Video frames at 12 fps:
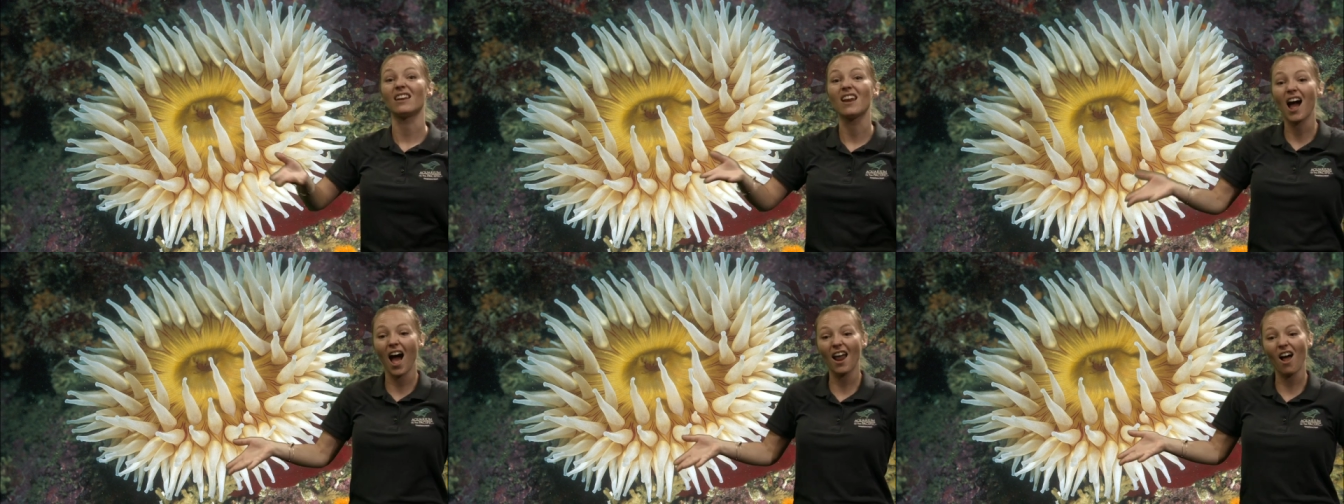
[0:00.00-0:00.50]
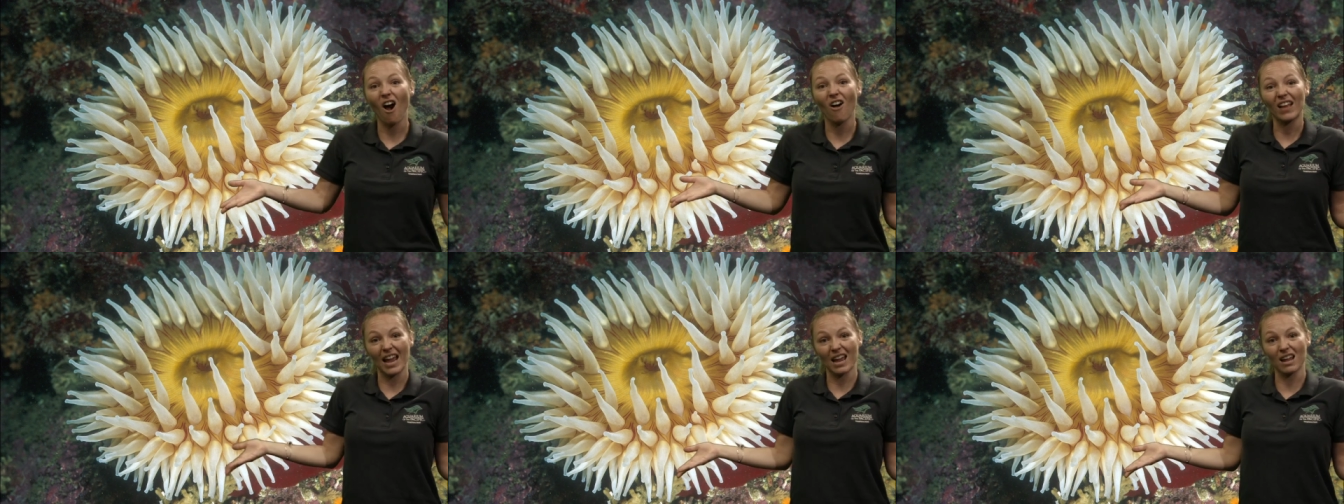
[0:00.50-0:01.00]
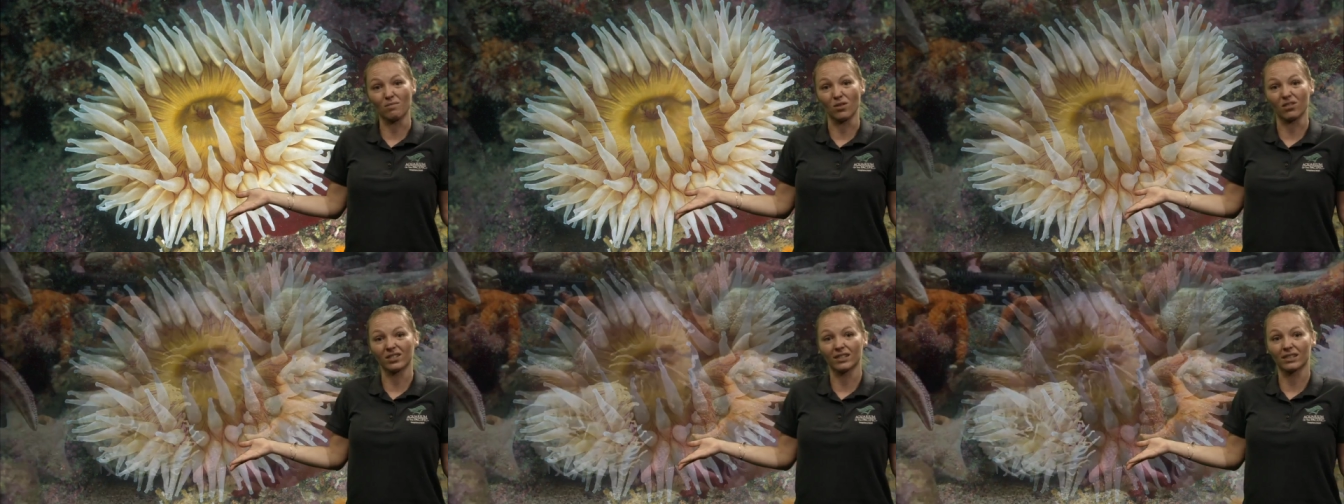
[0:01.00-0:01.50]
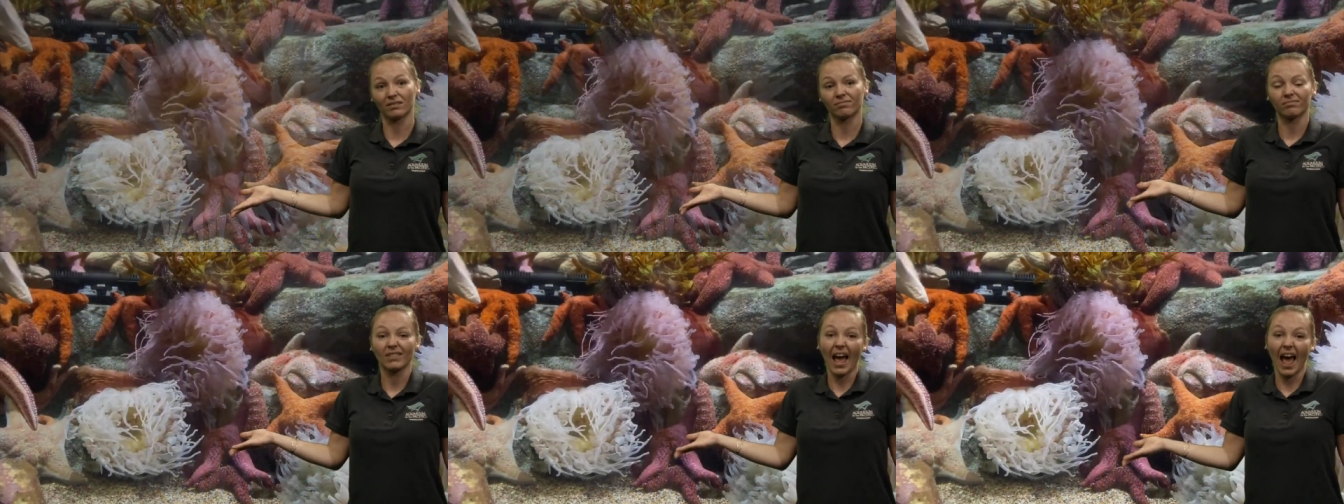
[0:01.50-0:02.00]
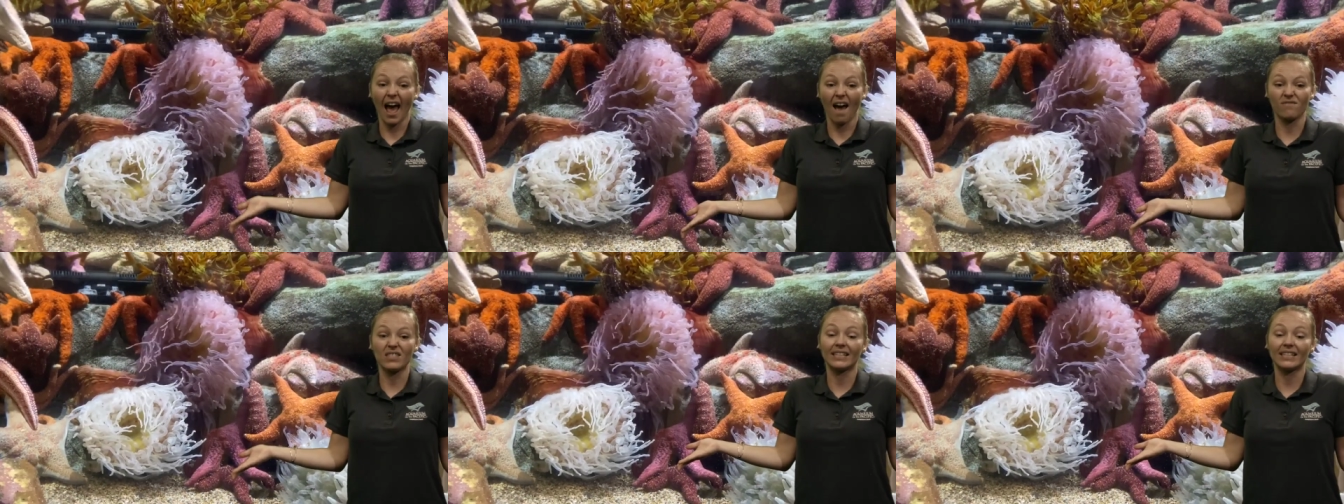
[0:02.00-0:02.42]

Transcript: Not all animals have